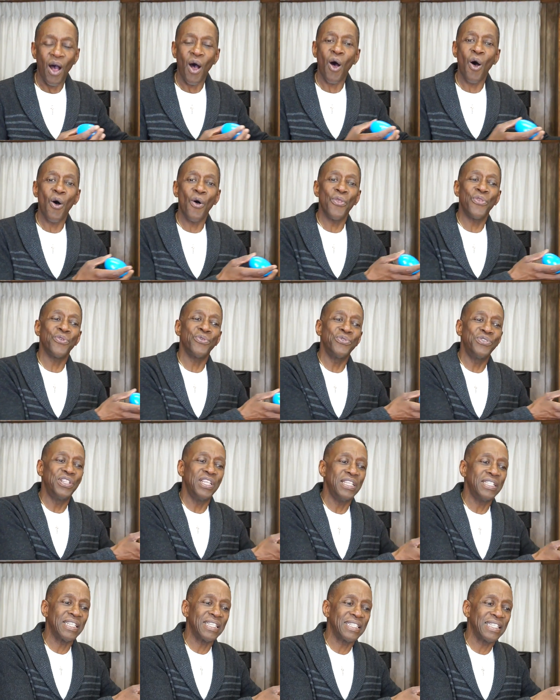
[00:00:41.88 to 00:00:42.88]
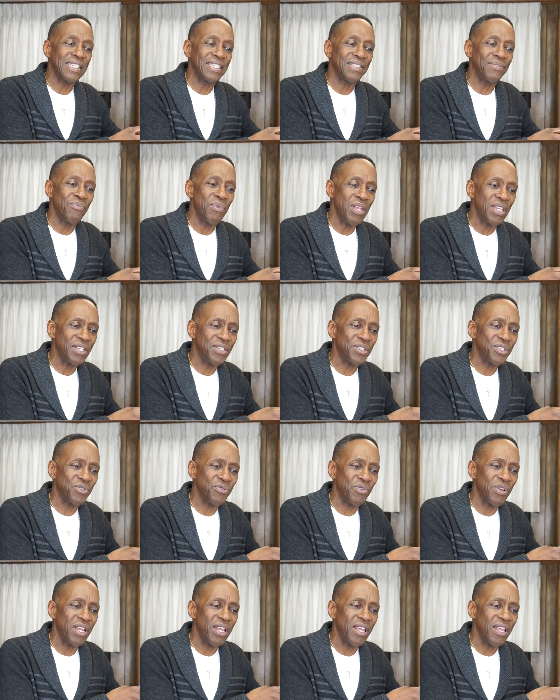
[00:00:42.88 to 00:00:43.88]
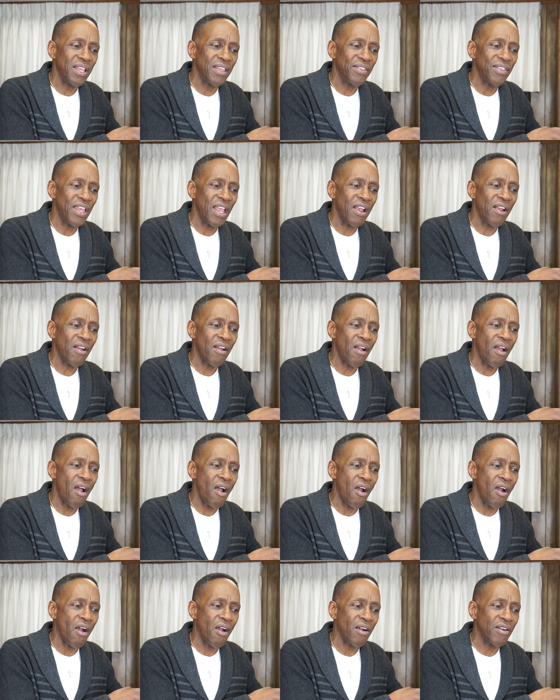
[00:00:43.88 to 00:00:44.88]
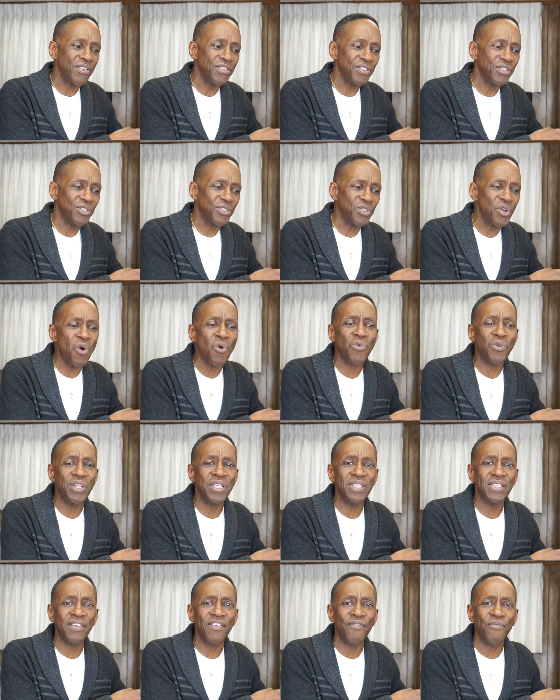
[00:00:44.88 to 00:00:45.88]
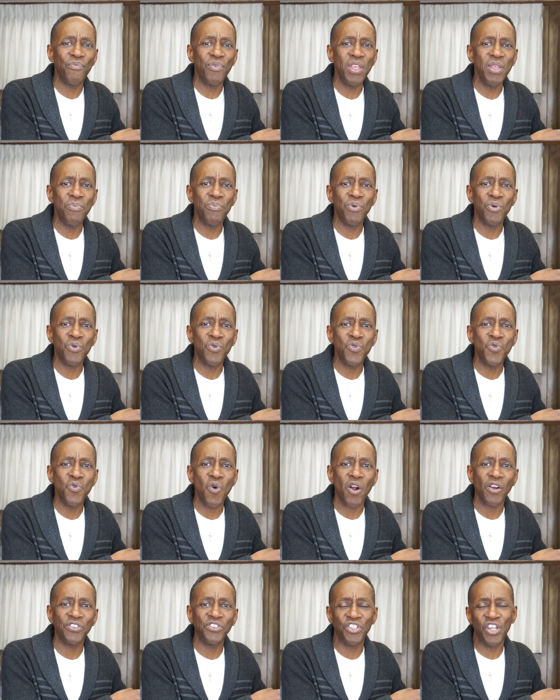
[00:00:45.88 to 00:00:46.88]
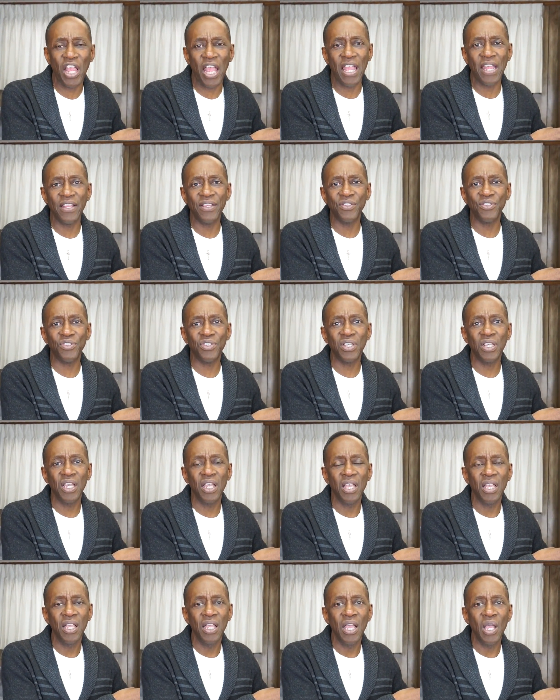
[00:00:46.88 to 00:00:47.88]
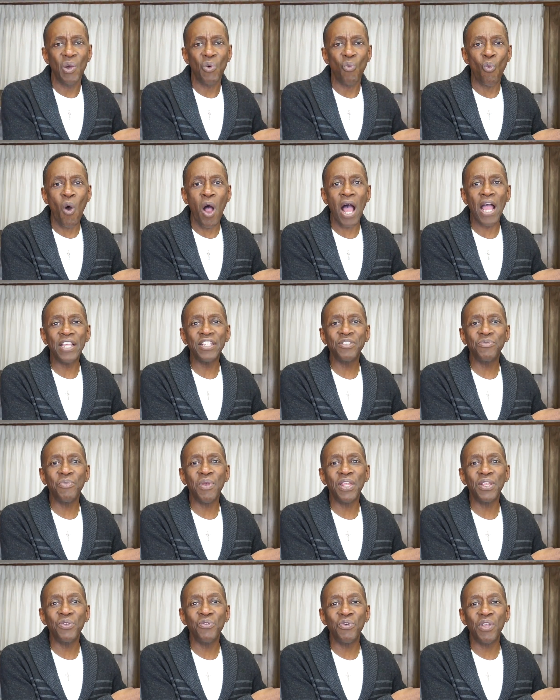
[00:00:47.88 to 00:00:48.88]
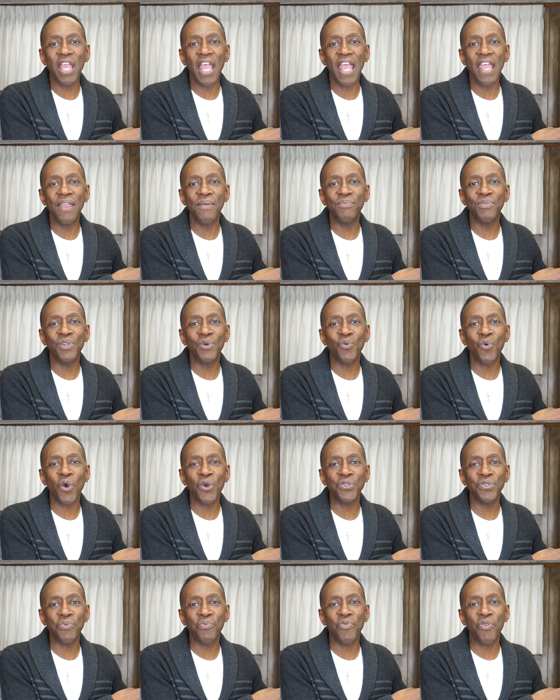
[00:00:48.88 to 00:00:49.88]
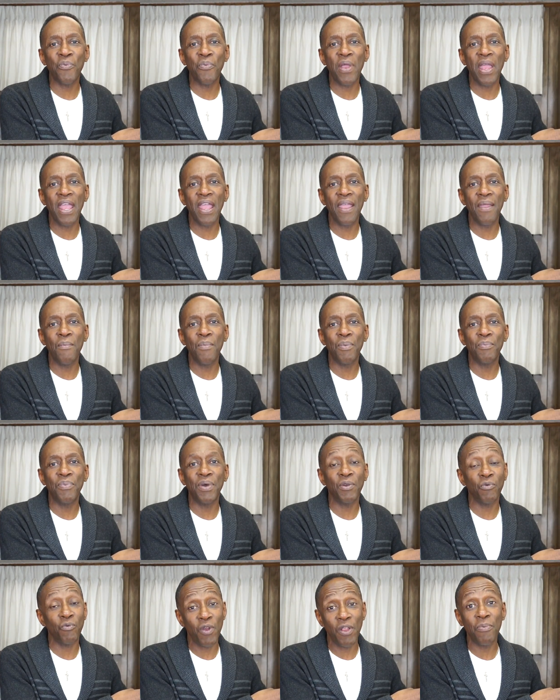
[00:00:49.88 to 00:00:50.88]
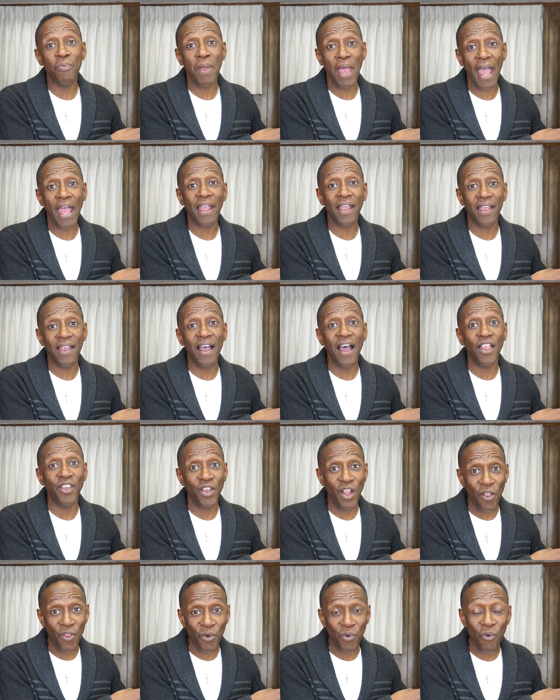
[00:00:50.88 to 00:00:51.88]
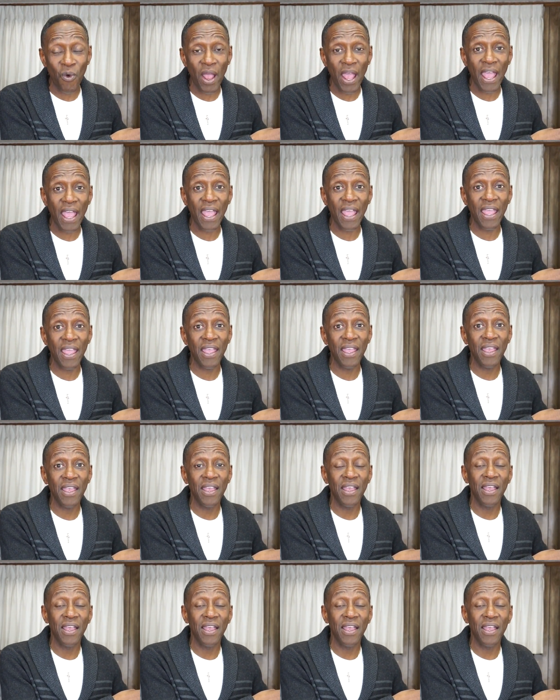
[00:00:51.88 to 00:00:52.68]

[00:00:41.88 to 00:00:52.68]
All through Jesus' ministry, there are stories of people who are changed. Wise men who came to worship the babe but went back another way.